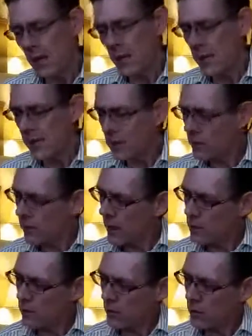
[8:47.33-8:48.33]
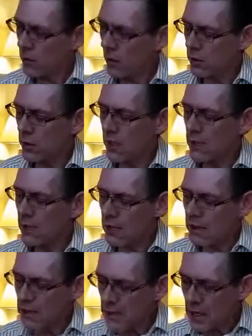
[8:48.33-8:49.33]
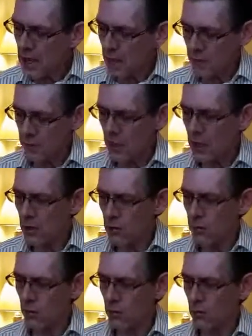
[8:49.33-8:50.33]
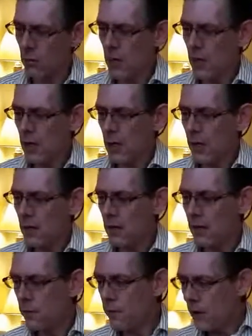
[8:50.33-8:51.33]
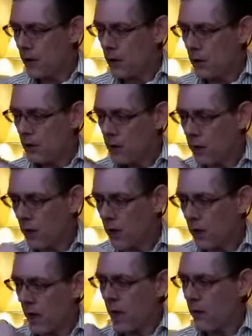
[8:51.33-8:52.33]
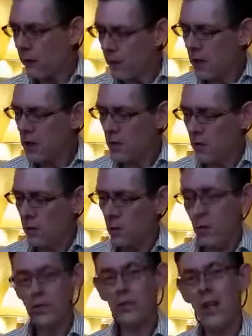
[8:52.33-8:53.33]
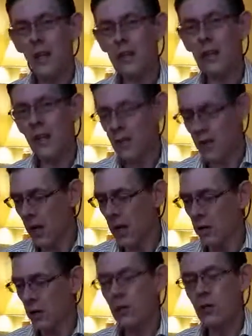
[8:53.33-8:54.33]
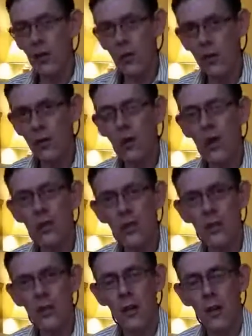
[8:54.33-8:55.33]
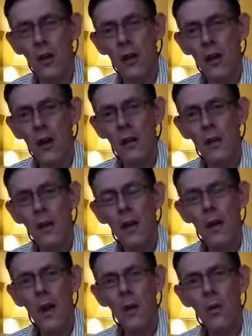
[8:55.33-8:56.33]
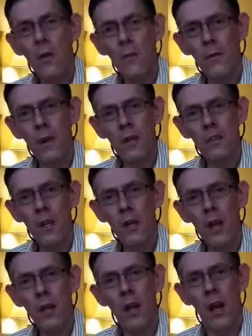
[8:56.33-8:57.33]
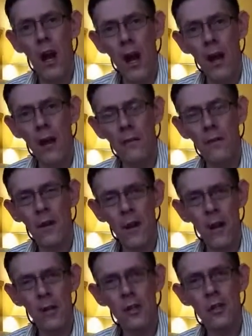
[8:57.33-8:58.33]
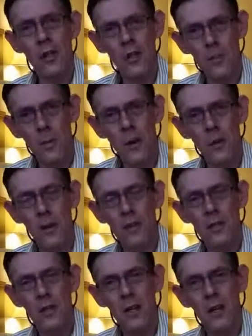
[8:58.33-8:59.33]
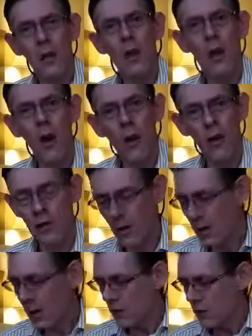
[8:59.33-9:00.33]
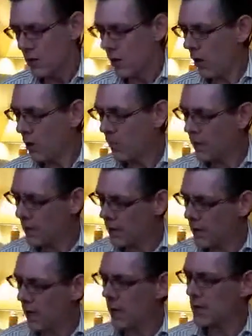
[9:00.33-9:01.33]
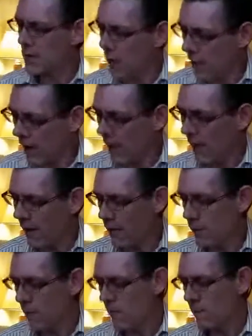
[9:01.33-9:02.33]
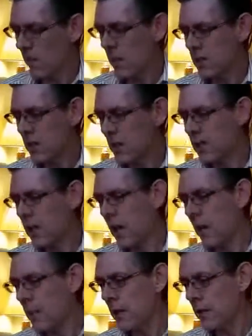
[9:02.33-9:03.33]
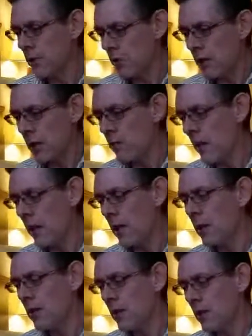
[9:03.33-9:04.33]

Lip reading: This vessel got deceived into the fact that you've got life in you, which was actually designed so that you can just, I mean, only things that are alive can actually experience God. So God made a thing that is alive, and Satan came and tricked man into